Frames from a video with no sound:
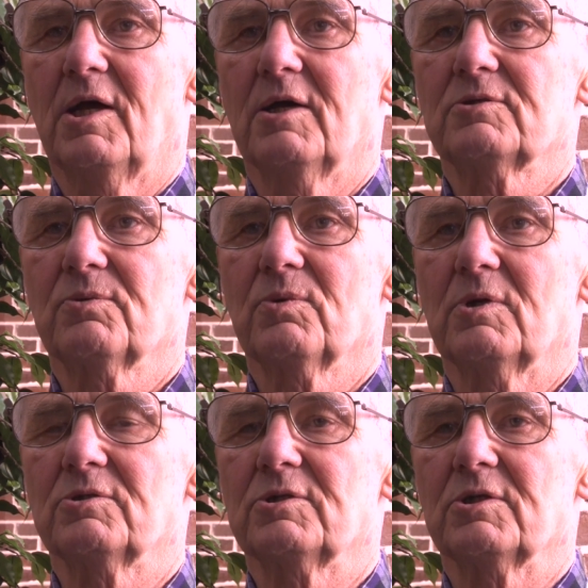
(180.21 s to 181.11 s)
has a
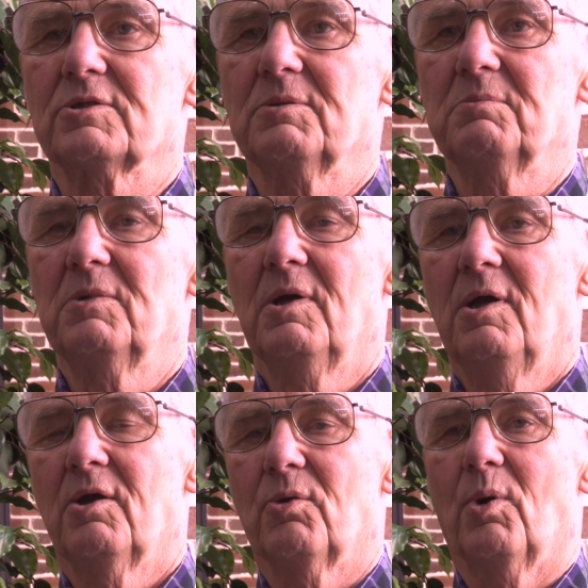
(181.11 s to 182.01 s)
root system
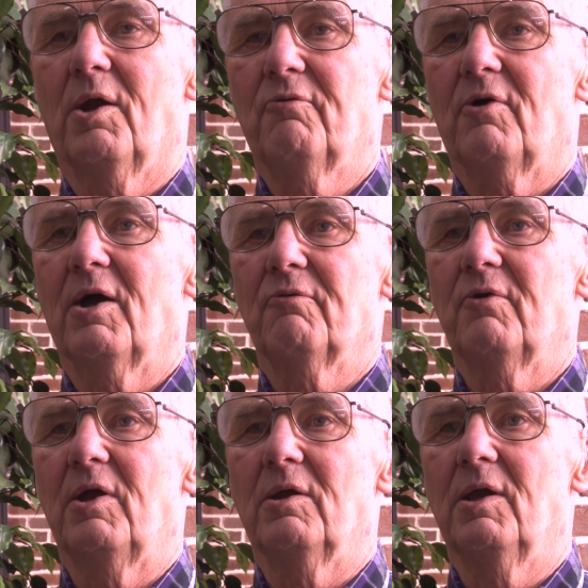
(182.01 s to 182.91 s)
25
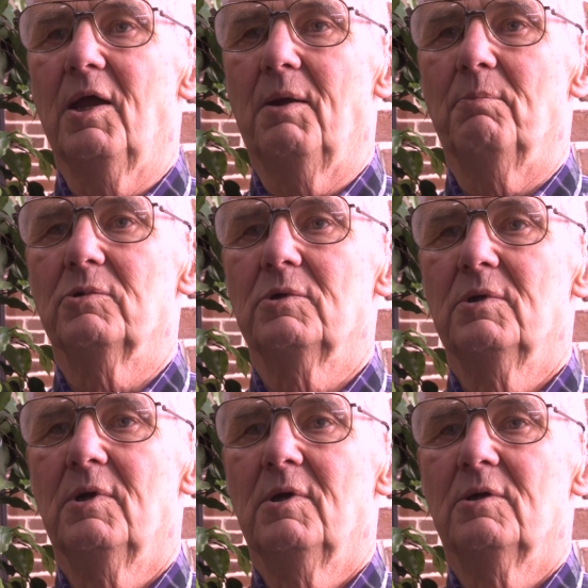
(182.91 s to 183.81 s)
feet deep.
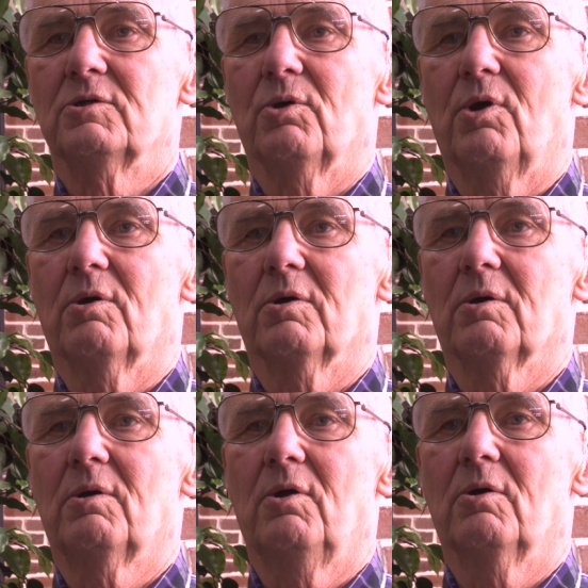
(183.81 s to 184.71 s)
So
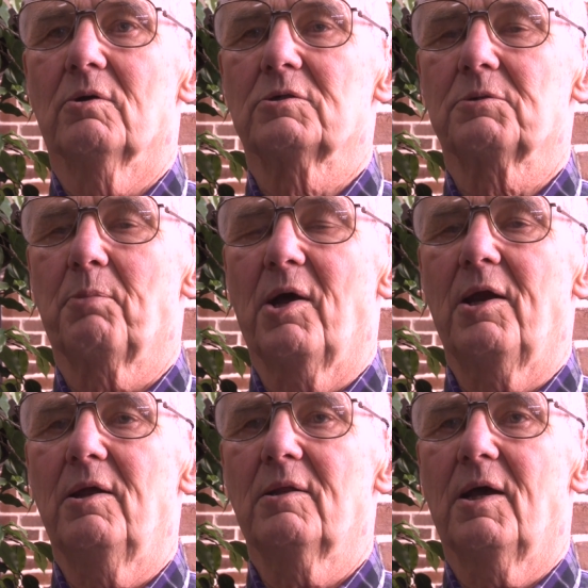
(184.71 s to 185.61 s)
you're
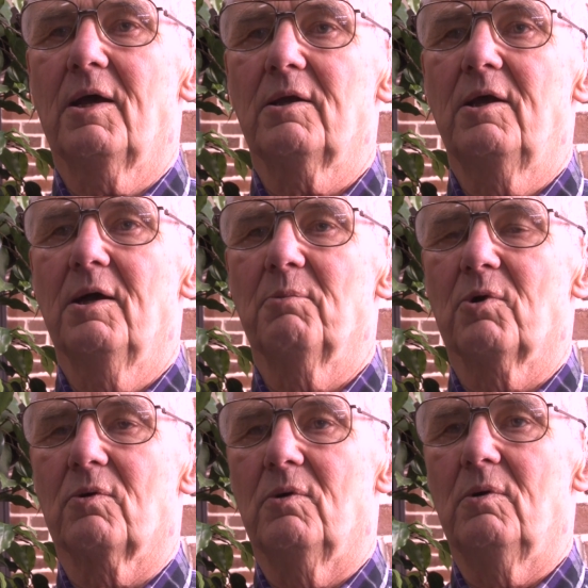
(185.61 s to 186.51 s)
spreading that
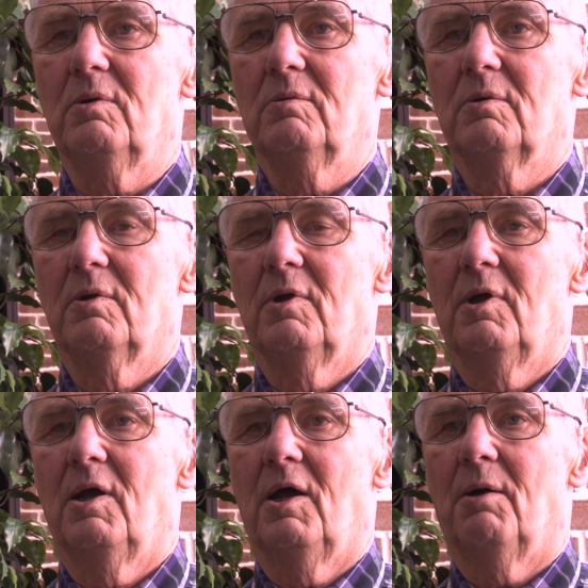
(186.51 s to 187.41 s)
chemical,
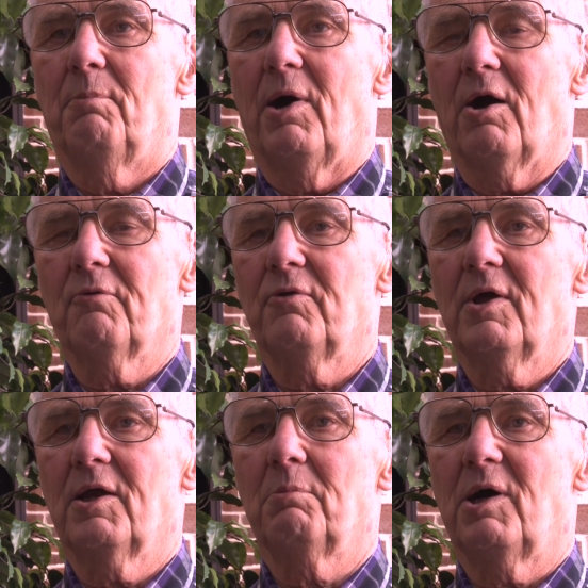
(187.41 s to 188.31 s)
powerful
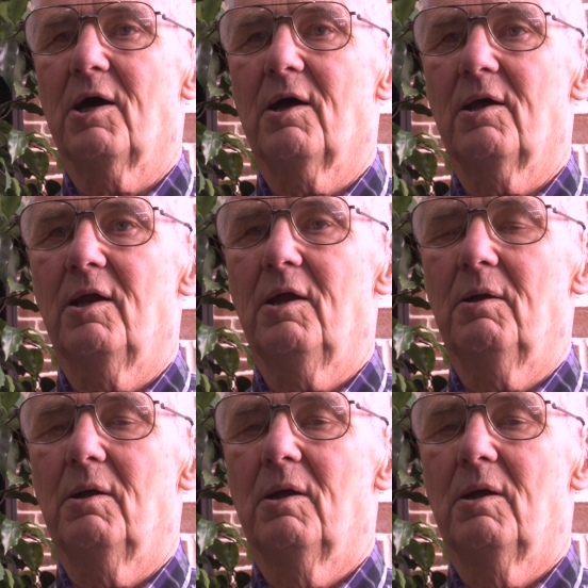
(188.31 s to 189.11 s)
antibiotic,